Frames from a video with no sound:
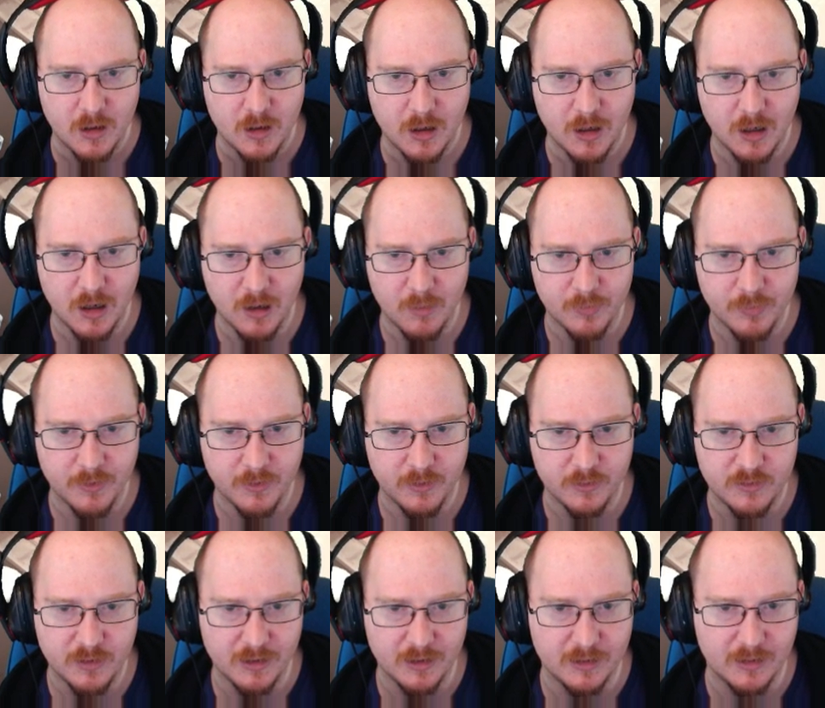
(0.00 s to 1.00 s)
There
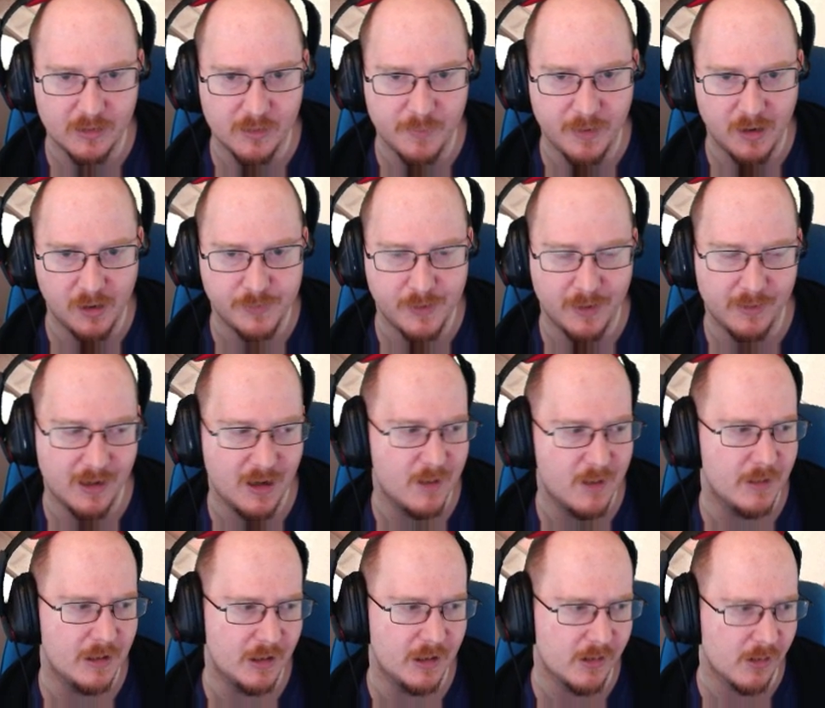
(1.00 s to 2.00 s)
is technically the path down here,
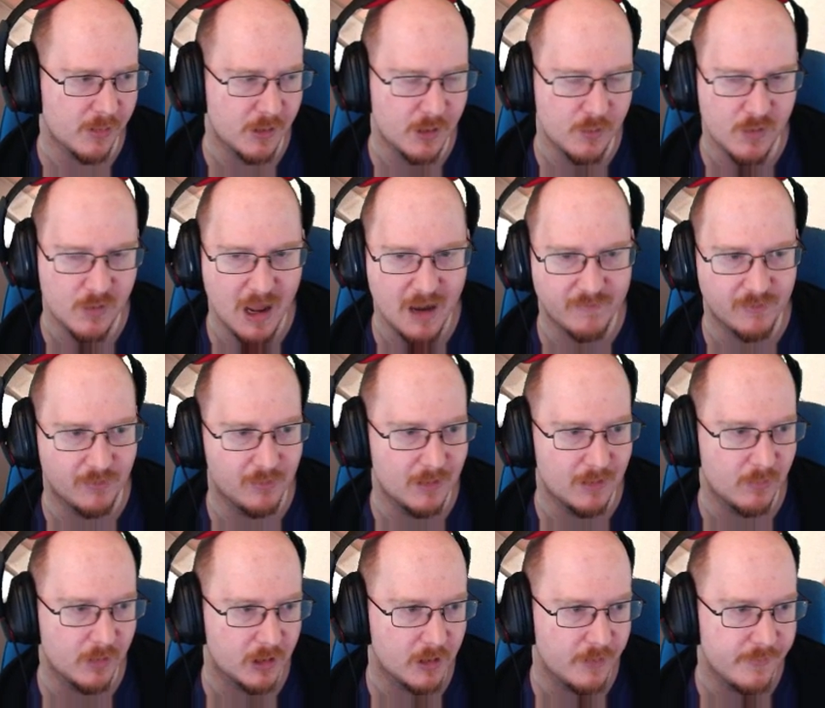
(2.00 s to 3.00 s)
but I don't think you would ever really
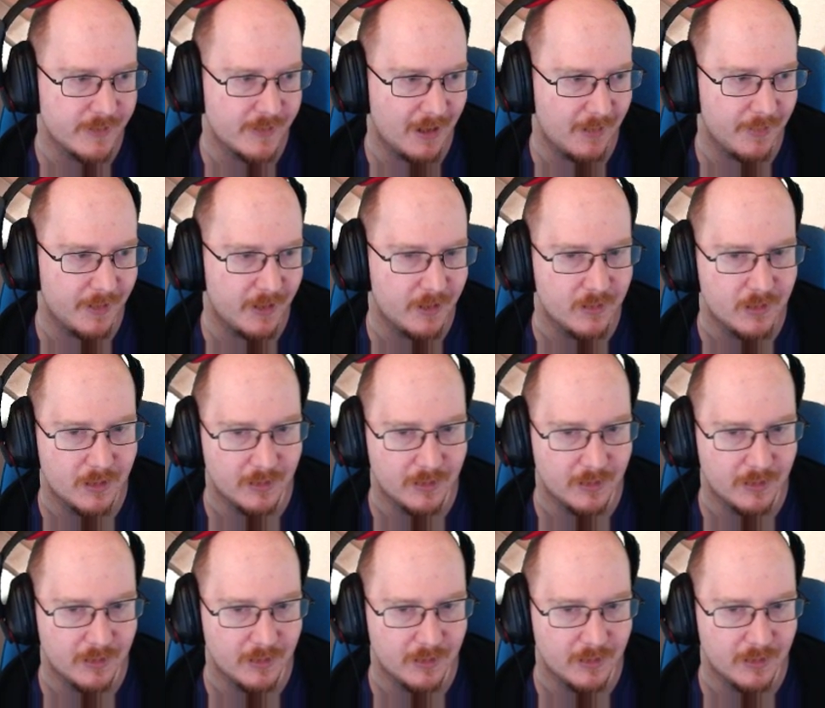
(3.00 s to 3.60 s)
want to go down there